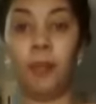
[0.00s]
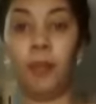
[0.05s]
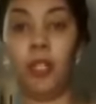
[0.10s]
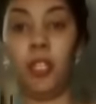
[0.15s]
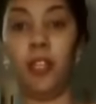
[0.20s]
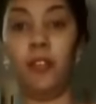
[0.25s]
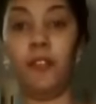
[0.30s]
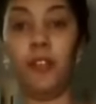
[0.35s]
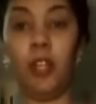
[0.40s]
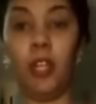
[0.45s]
I'm
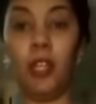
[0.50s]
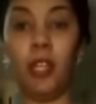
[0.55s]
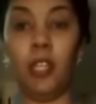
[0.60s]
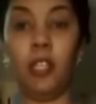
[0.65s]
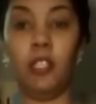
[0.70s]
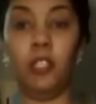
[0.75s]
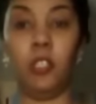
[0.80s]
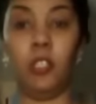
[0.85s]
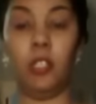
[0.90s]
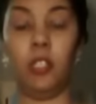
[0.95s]
going to give
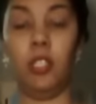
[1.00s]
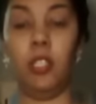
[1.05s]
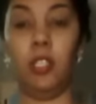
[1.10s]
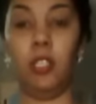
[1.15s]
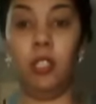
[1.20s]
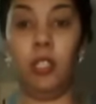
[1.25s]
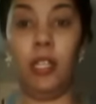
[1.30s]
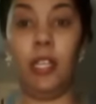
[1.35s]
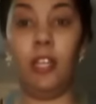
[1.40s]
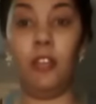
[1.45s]
you
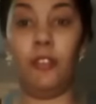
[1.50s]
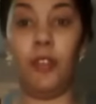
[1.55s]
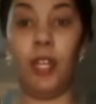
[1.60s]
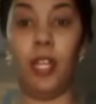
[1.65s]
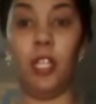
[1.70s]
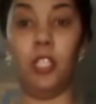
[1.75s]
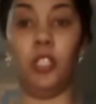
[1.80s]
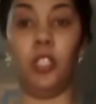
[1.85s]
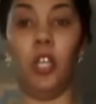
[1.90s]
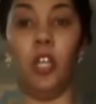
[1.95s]
the
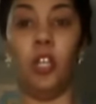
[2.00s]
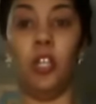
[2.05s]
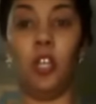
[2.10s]
ingredients.